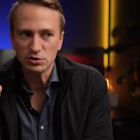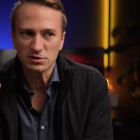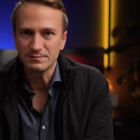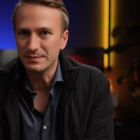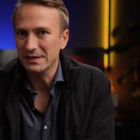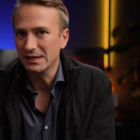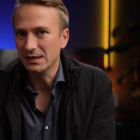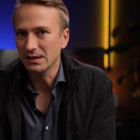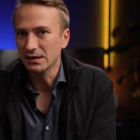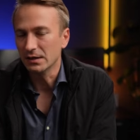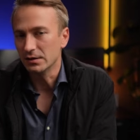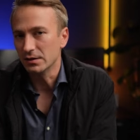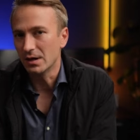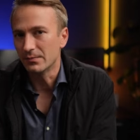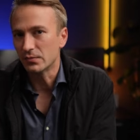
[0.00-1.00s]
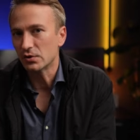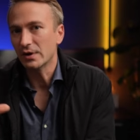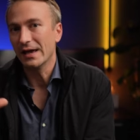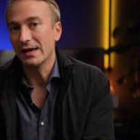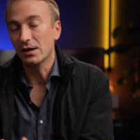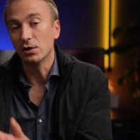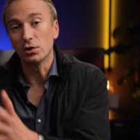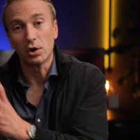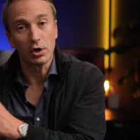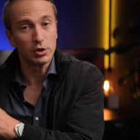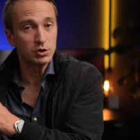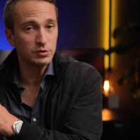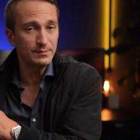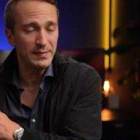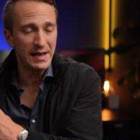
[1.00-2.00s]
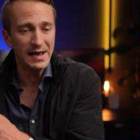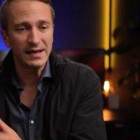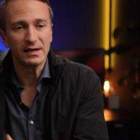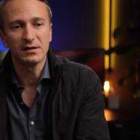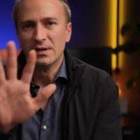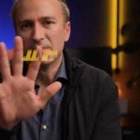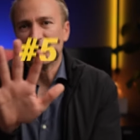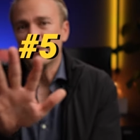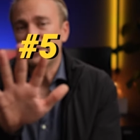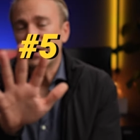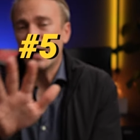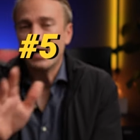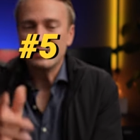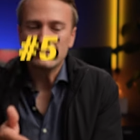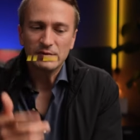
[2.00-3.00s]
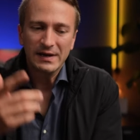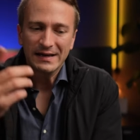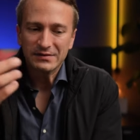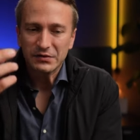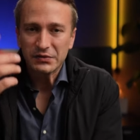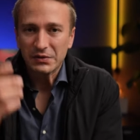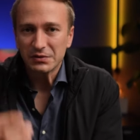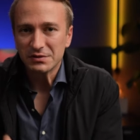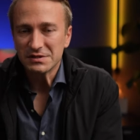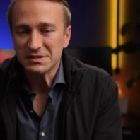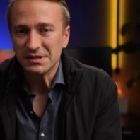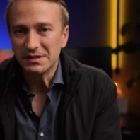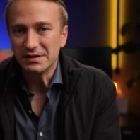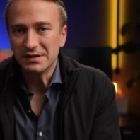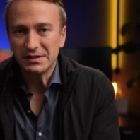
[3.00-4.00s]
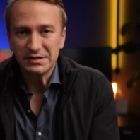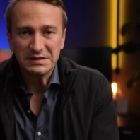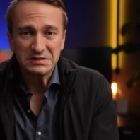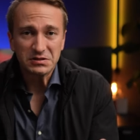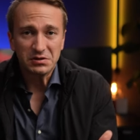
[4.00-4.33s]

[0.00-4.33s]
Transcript: just being a number at a large bank. Number five, we have to throw this in here. It's